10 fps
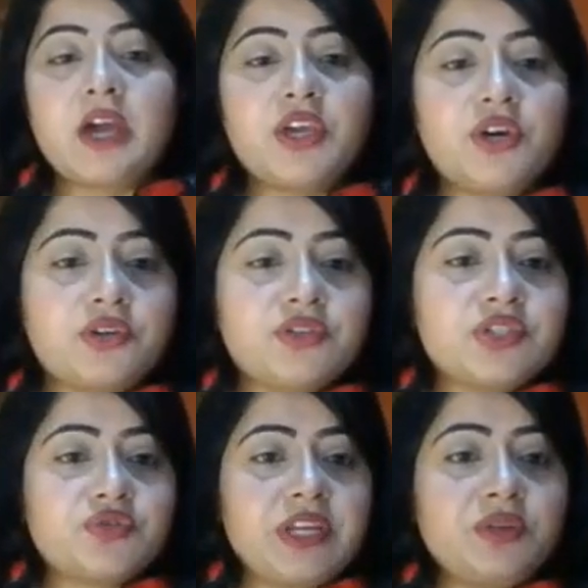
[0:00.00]
Now here on the
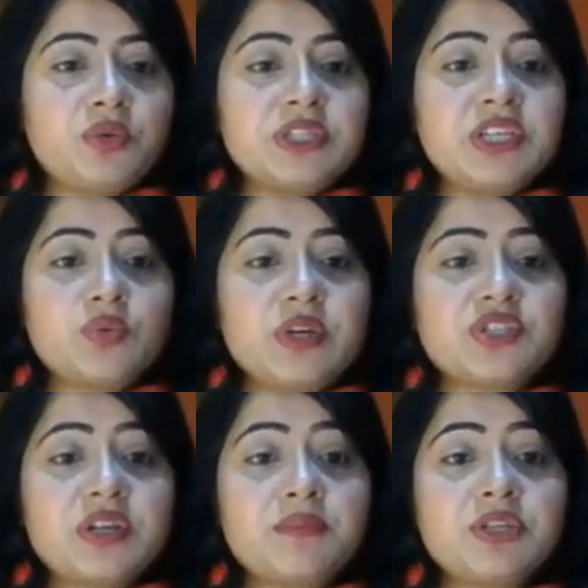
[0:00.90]
screen, you can see
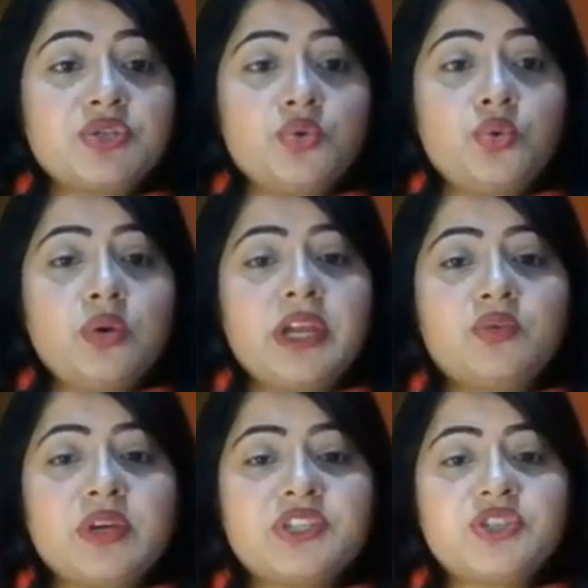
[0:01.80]
question number 2. In
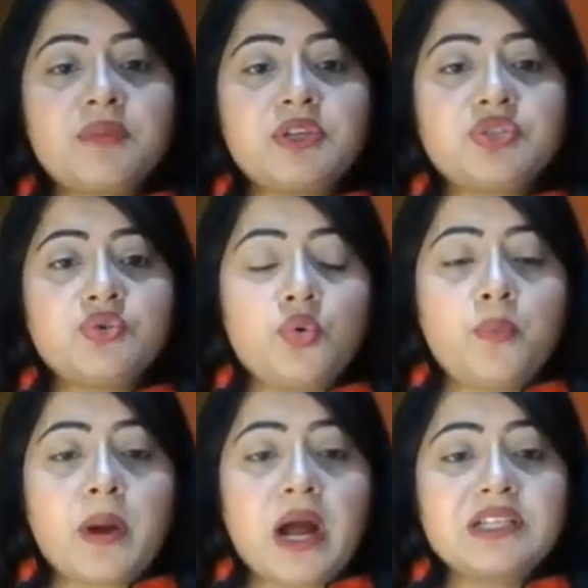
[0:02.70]
question number
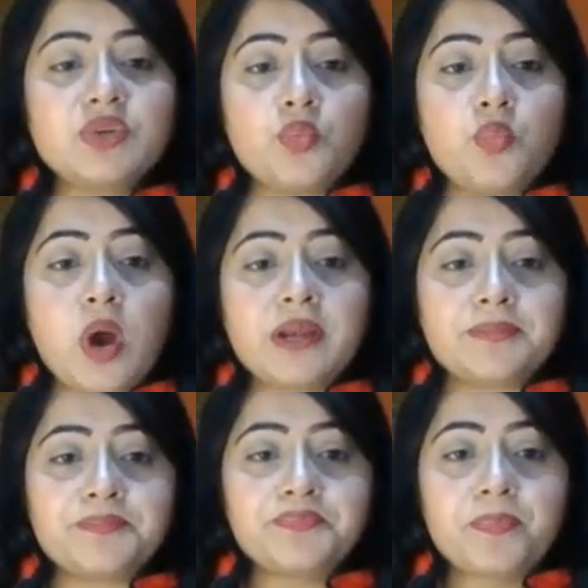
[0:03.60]
2, part
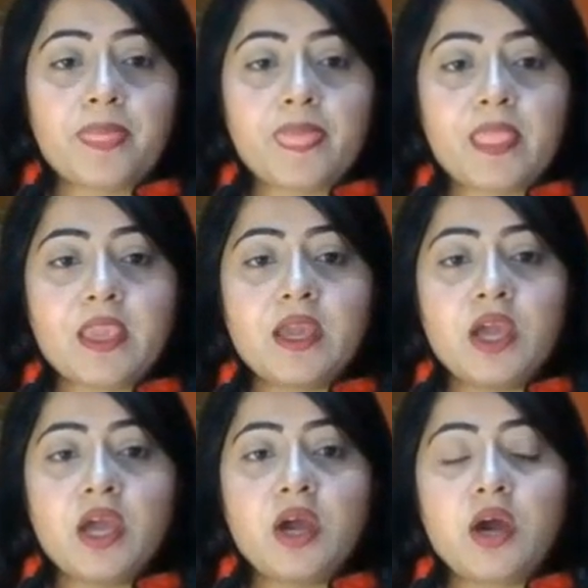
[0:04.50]
1
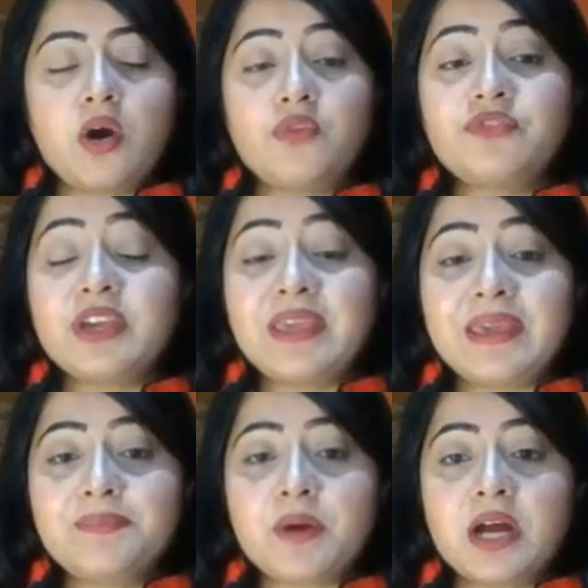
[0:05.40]
of the
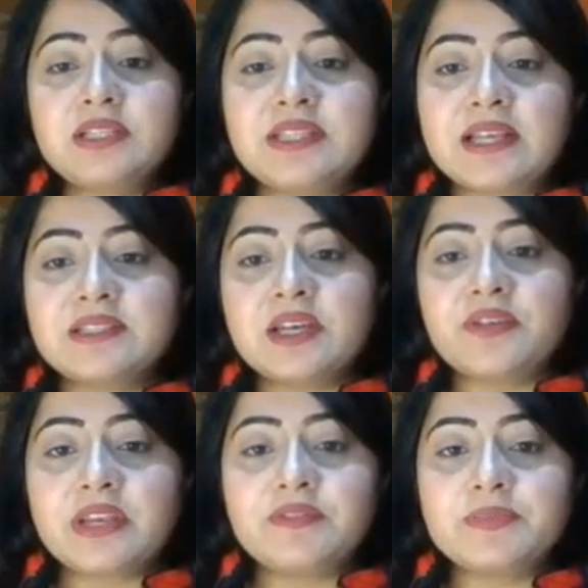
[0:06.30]
A part, that is our
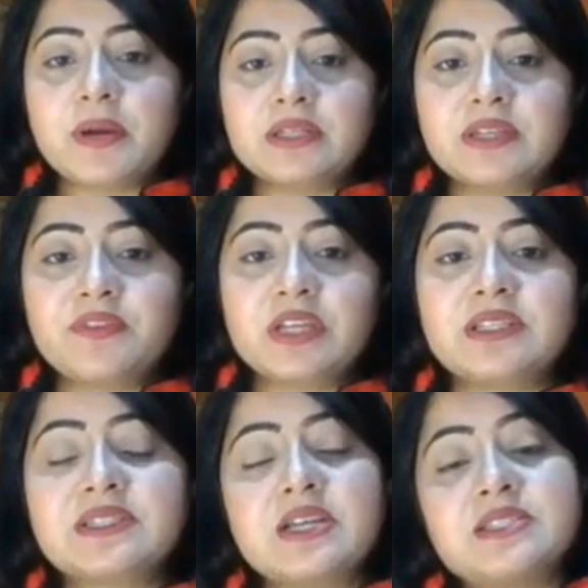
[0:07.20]
relevant part that we are
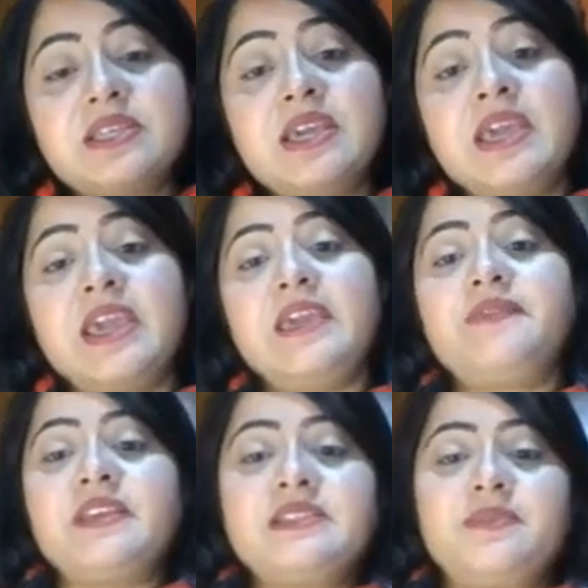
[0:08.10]
discussing.
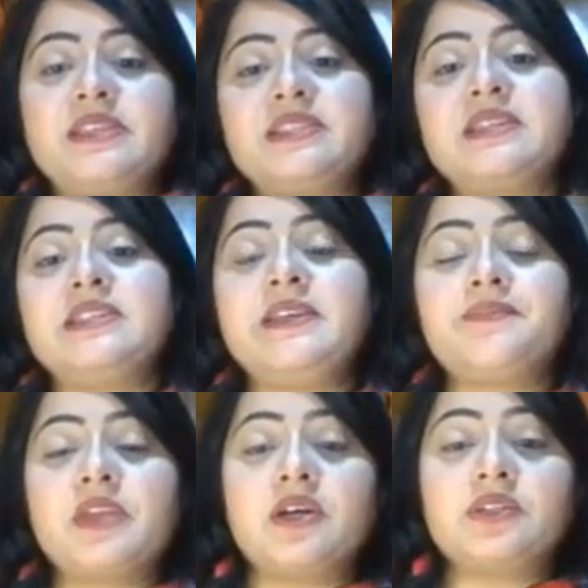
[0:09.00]
In this,
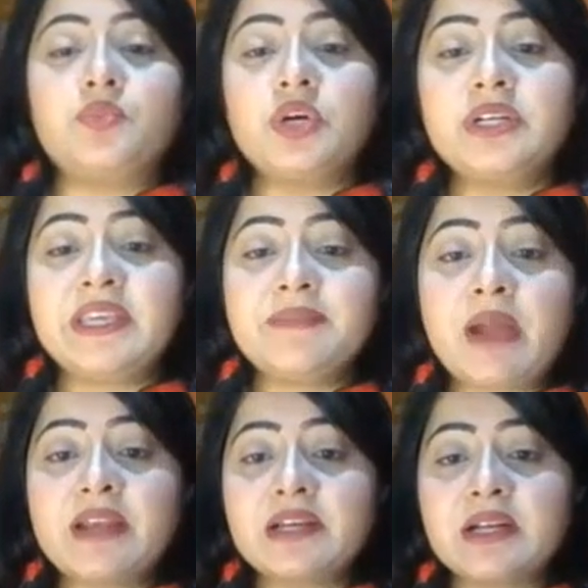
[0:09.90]
basically, the word
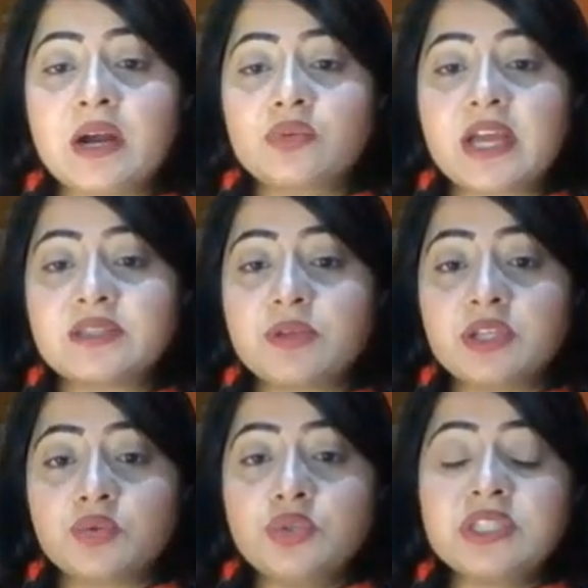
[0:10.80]
demat account has
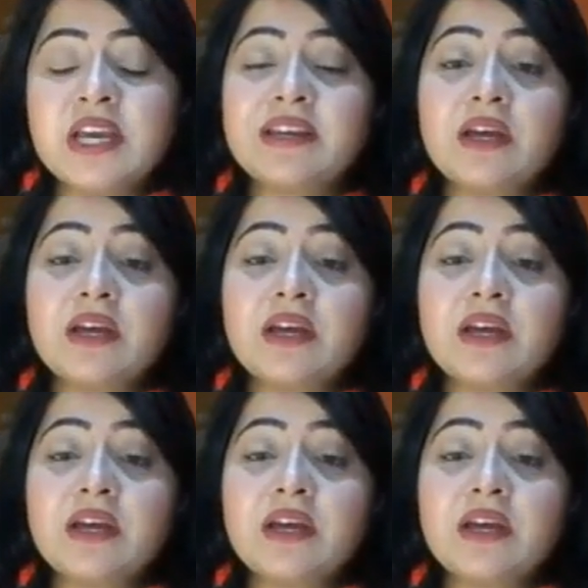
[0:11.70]
been used.